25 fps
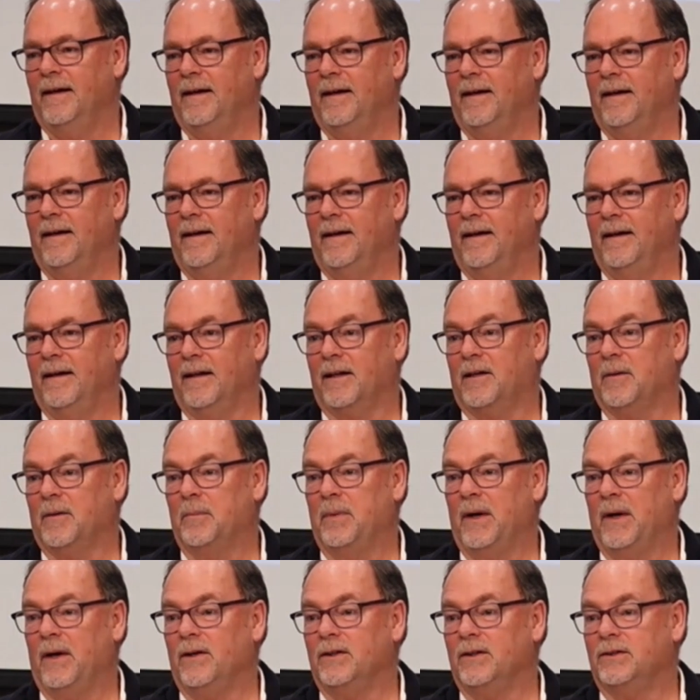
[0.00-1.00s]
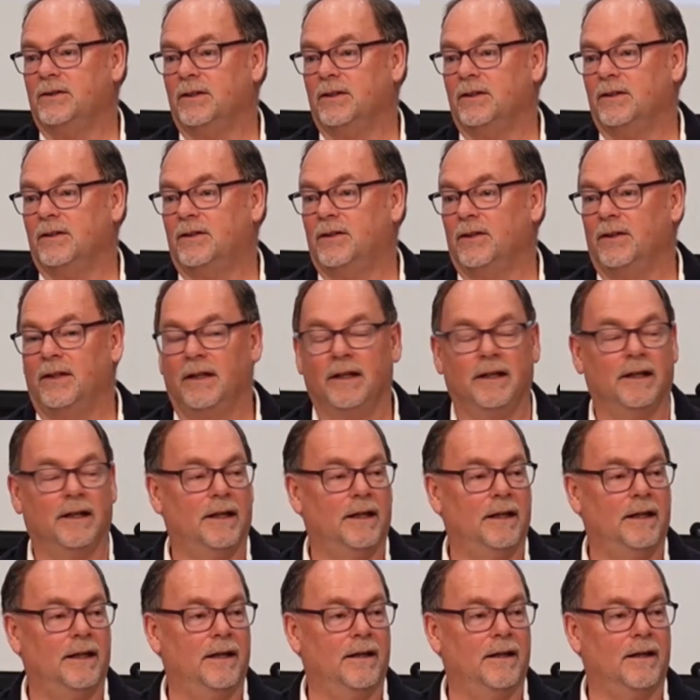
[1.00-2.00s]
And in comparison to the
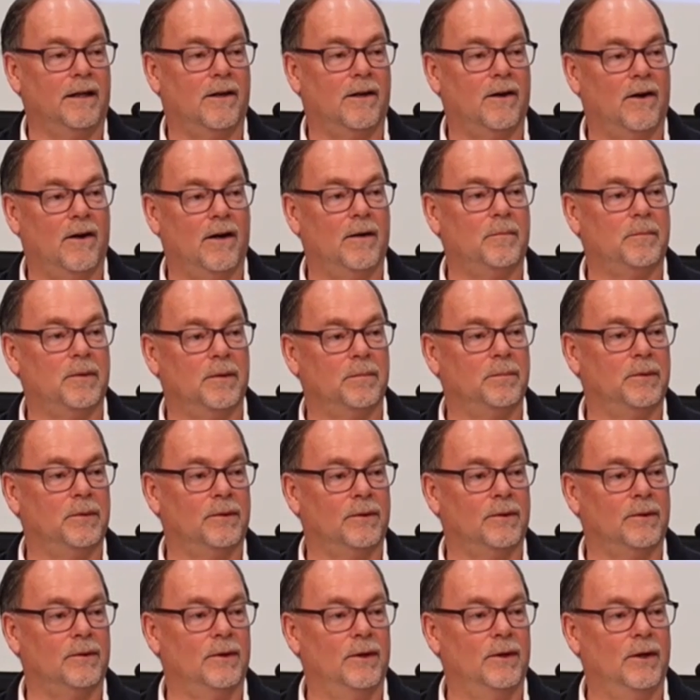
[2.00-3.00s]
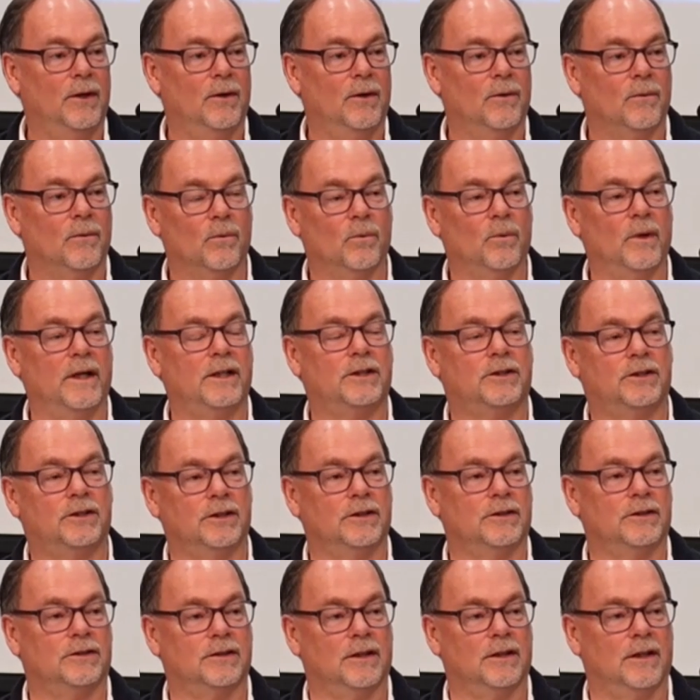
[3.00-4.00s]
incomparable
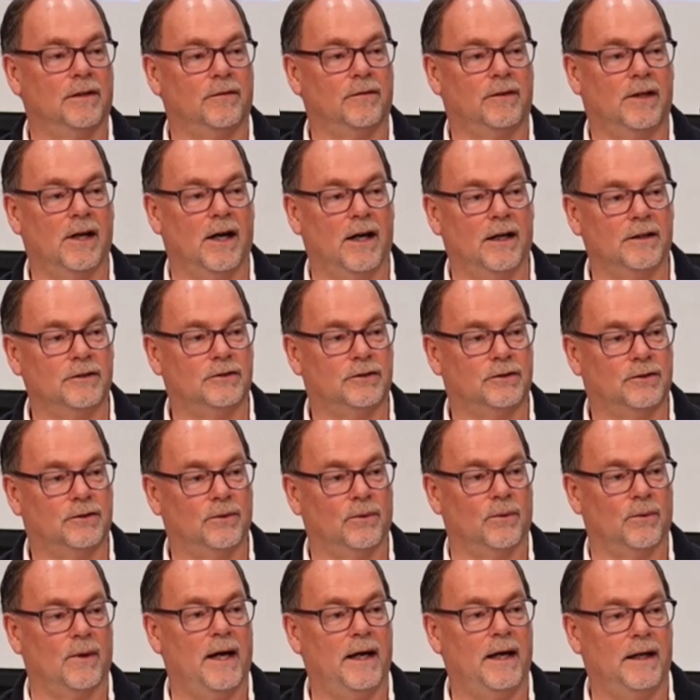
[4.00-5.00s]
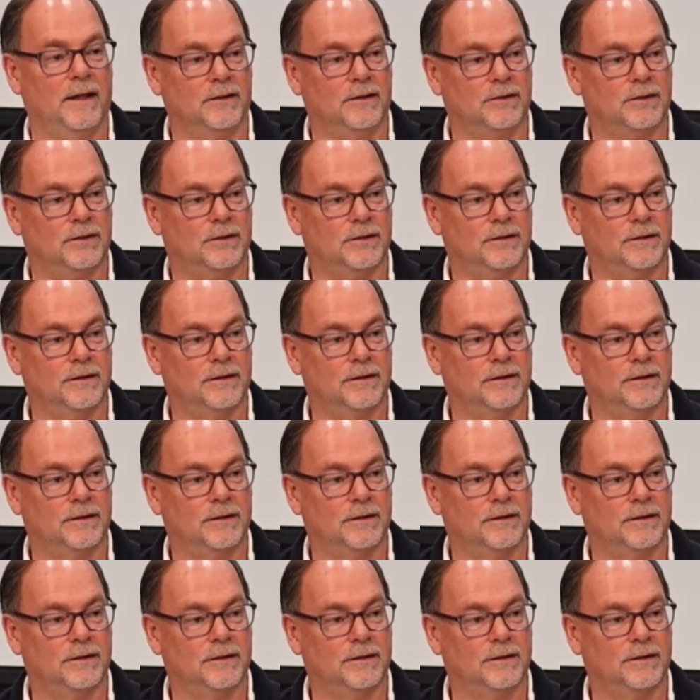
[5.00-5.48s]
riches of God's grace.